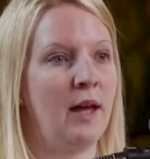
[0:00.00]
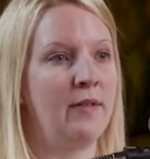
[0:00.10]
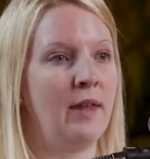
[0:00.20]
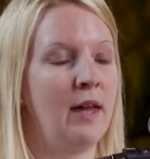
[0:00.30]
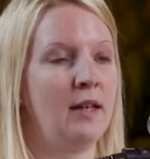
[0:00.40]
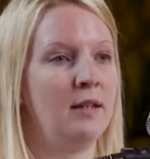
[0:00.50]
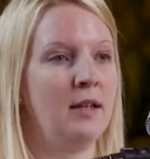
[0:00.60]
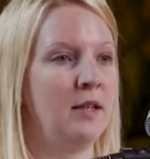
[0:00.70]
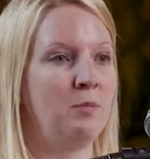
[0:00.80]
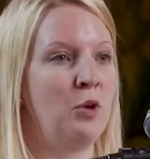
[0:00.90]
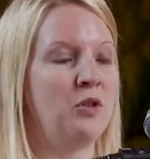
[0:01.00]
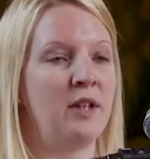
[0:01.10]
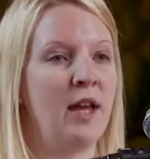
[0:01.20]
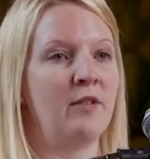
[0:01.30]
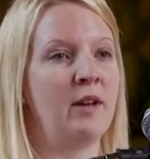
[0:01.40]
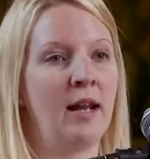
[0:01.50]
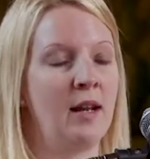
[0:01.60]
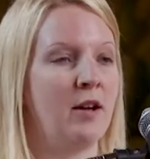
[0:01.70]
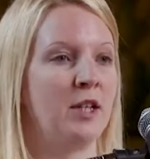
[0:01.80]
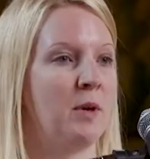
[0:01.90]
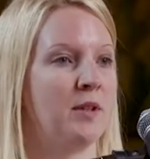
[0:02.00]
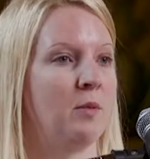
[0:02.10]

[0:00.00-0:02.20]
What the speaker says: and then it's put together and analysed by